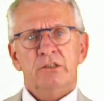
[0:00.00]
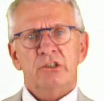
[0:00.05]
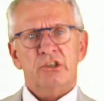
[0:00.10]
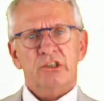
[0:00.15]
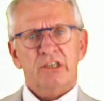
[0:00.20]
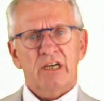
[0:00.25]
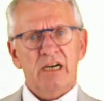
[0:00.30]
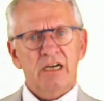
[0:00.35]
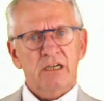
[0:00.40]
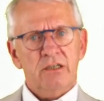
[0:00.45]

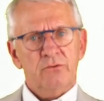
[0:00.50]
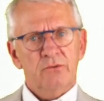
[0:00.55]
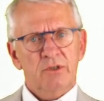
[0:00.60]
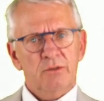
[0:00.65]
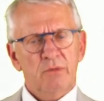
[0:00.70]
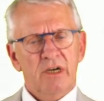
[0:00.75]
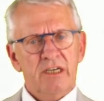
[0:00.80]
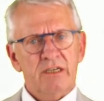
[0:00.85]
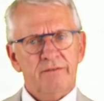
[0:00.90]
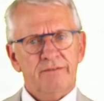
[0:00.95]
Start
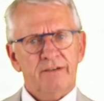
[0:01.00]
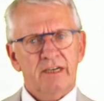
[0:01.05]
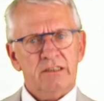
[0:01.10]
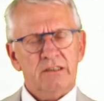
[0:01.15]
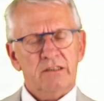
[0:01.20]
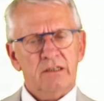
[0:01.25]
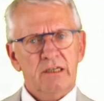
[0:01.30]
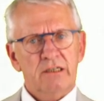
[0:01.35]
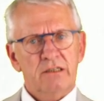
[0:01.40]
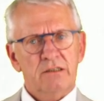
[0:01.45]
with
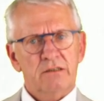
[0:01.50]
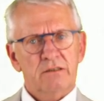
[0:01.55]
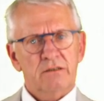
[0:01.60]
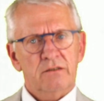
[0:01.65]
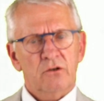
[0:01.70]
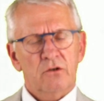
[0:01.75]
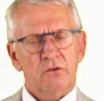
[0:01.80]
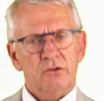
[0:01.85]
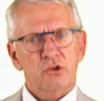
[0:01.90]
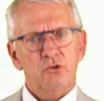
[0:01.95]
manufacturing
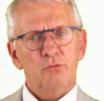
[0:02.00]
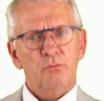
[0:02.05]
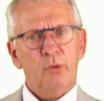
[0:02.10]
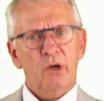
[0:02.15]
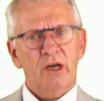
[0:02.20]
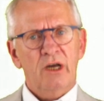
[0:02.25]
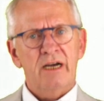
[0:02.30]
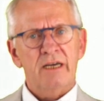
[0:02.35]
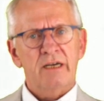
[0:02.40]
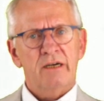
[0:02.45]
or
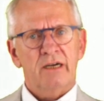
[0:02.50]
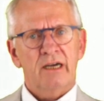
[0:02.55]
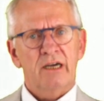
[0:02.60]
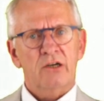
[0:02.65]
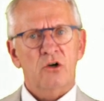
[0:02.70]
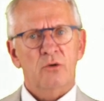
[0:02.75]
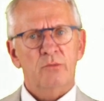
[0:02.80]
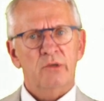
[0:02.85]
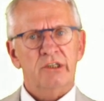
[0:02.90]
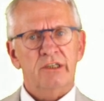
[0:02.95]
supplier
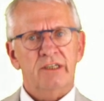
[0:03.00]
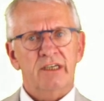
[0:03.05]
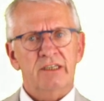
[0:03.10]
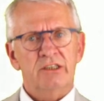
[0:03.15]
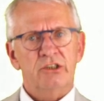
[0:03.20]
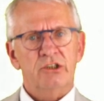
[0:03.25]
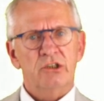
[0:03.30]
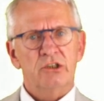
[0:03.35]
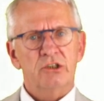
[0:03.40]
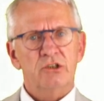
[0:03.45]

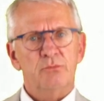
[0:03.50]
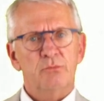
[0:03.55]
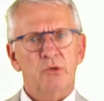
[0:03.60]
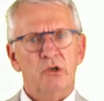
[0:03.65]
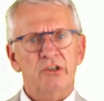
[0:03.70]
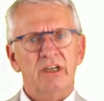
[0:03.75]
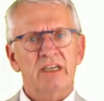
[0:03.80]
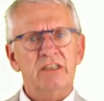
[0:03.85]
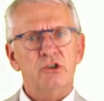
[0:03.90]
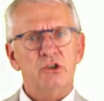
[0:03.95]
recommendations,
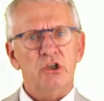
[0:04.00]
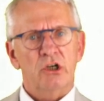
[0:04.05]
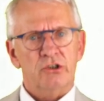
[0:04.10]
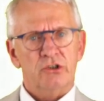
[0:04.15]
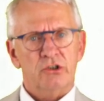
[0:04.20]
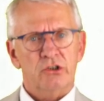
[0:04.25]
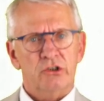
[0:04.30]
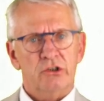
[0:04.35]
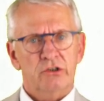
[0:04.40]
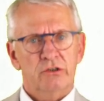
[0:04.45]
but
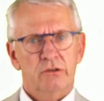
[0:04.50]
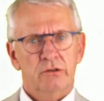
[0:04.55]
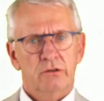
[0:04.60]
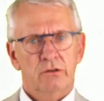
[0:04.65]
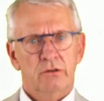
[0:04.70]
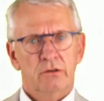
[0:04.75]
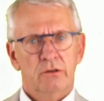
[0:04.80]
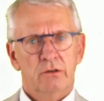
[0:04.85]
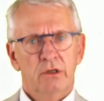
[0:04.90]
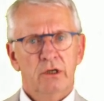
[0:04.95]
adjust.
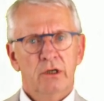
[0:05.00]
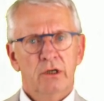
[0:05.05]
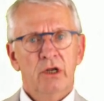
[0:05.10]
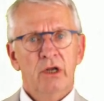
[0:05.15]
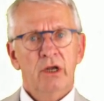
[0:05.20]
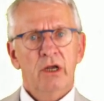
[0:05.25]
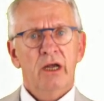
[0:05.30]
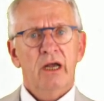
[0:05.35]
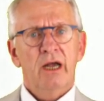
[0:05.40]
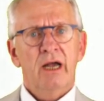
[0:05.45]

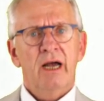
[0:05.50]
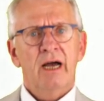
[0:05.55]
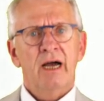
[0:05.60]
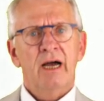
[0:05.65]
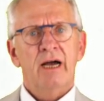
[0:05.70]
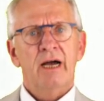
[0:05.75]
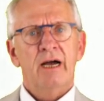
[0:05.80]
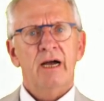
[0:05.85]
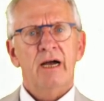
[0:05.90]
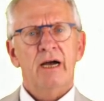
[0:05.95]

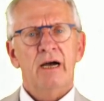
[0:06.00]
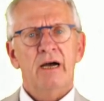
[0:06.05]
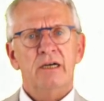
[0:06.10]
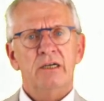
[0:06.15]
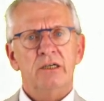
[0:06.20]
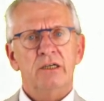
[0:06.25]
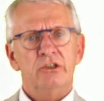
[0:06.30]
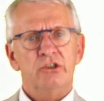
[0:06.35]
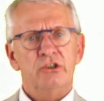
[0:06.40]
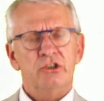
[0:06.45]

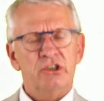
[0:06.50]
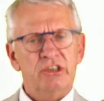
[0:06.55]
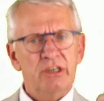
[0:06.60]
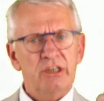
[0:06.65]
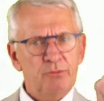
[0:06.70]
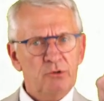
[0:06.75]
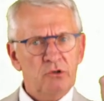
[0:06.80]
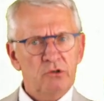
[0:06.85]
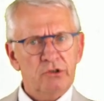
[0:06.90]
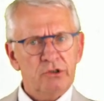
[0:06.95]

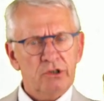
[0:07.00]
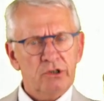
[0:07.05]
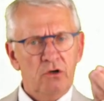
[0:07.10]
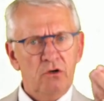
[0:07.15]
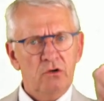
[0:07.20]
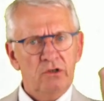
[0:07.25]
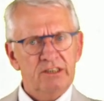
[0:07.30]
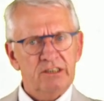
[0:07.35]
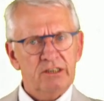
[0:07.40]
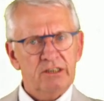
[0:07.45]
Ship
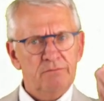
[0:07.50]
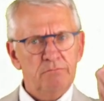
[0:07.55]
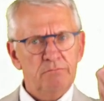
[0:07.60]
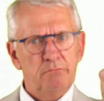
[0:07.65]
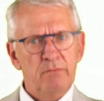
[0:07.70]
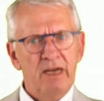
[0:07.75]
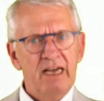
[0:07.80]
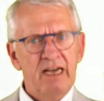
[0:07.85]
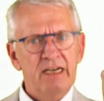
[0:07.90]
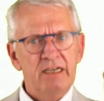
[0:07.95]
control is a
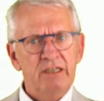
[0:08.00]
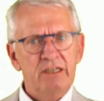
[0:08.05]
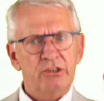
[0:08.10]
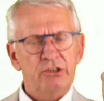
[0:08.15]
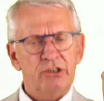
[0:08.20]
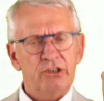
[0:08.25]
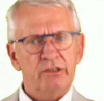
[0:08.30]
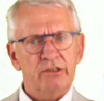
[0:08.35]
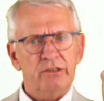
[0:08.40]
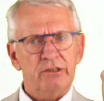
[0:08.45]

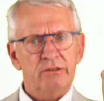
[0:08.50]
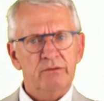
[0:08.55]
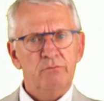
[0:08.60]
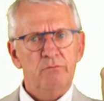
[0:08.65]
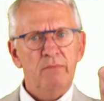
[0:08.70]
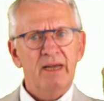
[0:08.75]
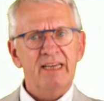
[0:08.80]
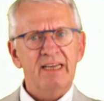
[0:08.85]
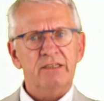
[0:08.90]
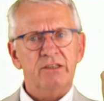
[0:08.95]
major
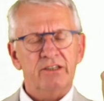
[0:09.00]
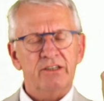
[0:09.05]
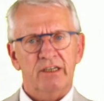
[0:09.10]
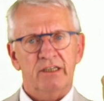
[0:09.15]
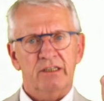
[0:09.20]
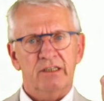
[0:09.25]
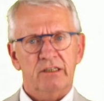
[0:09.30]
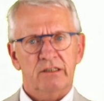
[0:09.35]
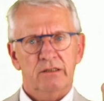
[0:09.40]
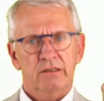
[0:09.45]

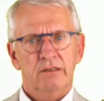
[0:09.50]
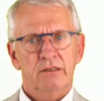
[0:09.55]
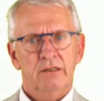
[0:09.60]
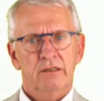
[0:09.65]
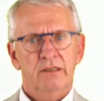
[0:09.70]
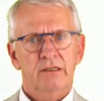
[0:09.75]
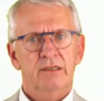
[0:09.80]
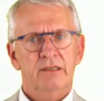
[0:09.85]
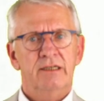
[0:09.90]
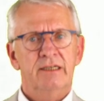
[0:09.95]
metric
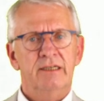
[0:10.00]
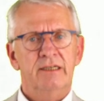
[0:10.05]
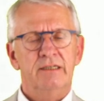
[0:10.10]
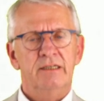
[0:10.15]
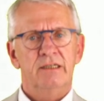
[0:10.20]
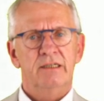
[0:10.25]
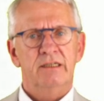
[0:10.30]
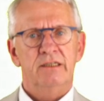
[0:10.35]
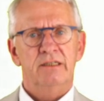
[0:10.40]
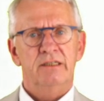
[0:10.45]

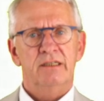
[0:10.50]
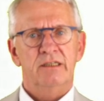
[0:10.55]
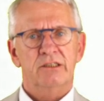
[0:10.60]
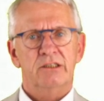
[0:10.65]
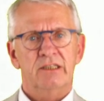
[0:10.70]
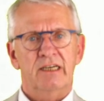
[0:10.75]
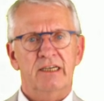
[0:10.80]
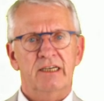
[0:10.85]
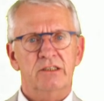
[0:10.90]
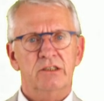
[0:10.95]
in
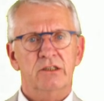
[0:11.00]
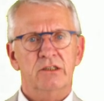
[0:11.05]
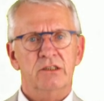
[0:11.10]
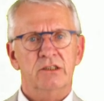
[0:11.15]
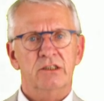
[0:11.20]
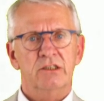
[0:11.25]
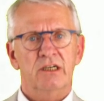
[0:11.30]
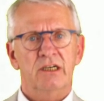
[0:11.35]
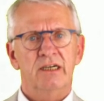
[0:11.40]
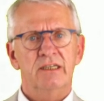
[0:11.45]
this
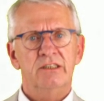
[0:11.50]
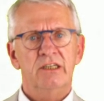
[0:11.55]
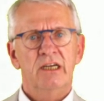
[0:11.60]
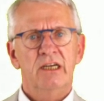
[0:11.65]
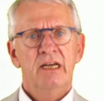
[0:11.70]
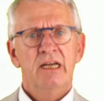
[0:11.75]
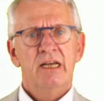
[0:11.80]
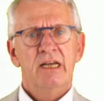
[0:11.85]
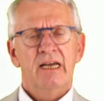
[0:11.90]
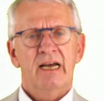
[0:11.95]
exercise.
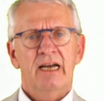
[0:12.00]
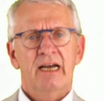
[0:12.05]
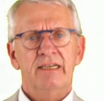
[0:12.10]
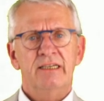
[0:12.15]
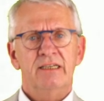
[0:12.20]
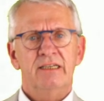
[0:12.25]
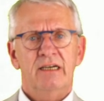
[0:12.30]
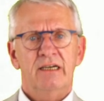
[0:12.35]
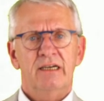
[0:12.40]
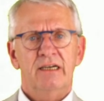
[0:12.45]

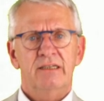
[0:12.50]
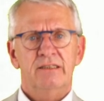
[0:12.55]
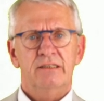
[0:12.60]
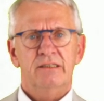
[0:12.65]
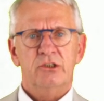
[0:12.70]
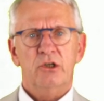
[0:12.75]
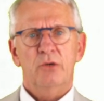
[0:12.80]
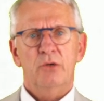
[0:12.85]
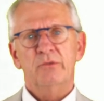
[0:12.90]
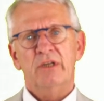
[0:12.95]
And
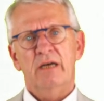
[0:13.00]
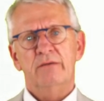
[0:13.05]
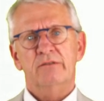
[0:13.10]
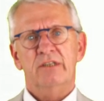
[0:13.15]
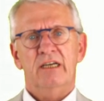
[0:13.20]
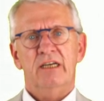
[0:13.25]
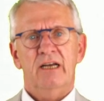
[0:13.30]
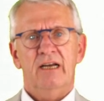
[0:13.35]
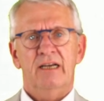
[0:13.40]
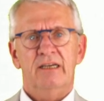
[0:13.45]

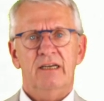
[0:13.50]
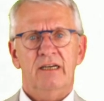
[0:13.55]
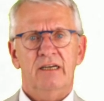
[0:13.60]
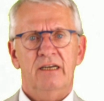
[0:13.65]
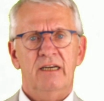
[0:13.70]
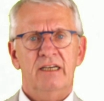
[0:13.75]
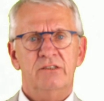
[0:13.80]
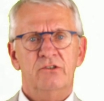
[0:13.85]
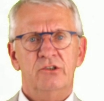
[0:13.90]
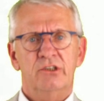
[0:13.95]
sometimes
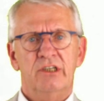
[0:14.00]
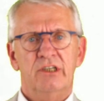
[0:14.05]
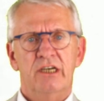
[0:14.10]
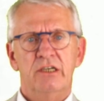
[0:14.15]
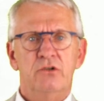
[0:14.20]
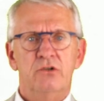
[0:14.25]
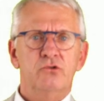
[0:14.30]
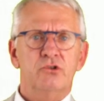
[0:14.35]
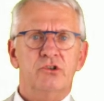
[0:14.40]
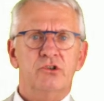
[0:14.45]
I like to say
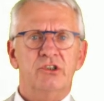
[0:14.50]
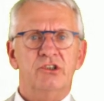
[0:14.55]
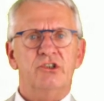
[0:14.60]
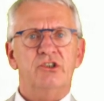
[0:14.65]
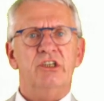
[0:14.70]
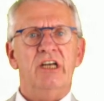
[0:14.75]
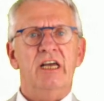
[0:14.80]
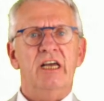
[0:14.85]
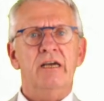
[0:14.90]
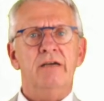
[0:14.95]
use the
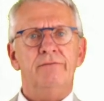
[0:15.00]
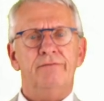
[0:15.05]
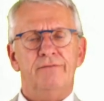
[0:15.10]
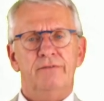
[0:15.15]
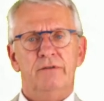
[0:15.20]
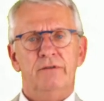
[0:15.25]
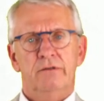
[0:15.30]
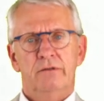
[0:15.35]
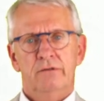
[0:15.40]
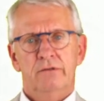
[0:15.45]

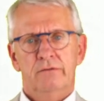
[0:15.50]
SAFE,